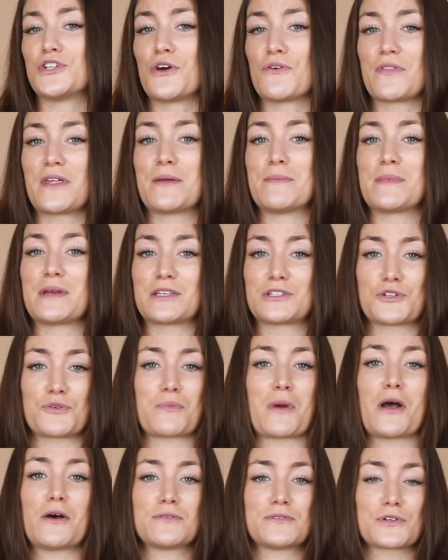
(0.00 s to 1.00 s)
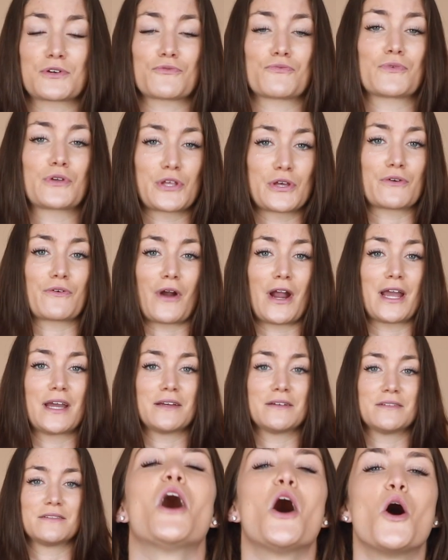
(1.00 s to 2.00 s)
know that it makes your brows look really great.
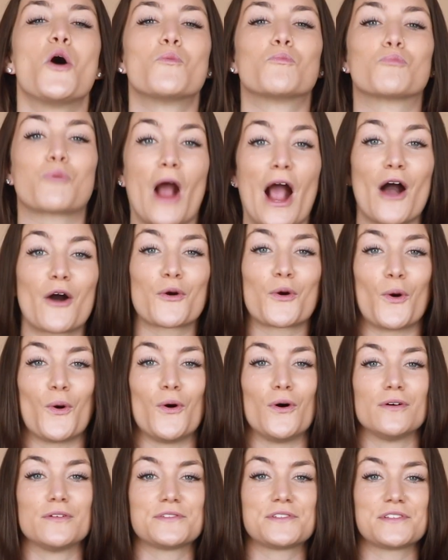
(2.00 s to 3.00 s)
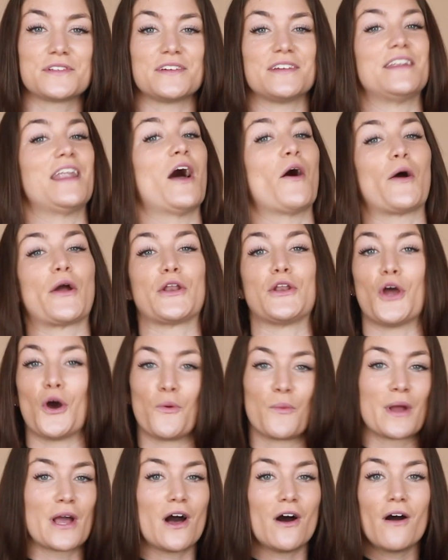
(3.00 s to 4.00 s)
Brow goals. Now I know
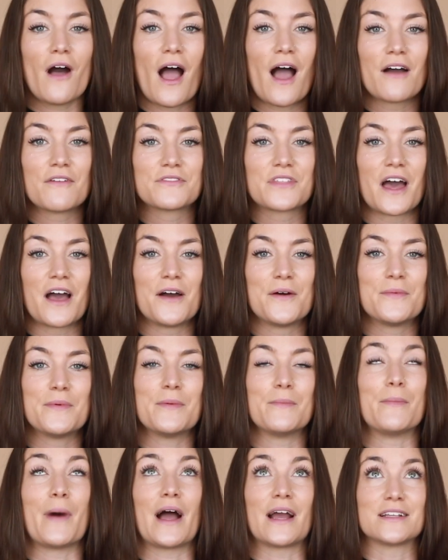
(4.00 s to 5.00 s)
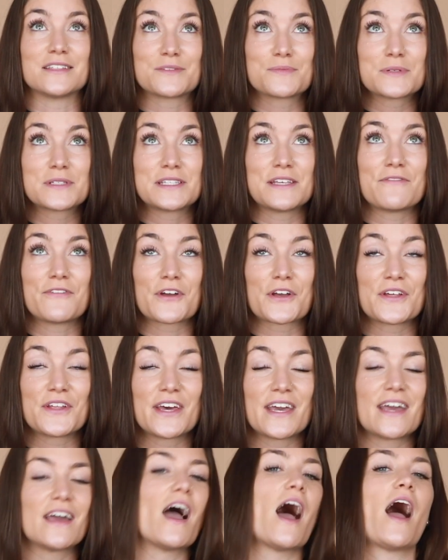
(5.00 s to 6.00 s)
we all have them. Mine
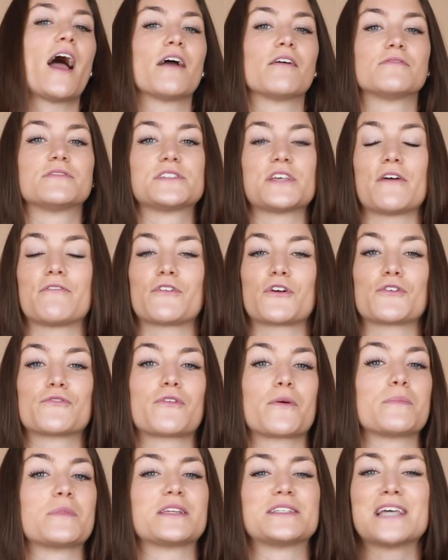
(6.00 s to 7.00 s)
specifically, I have suffered from the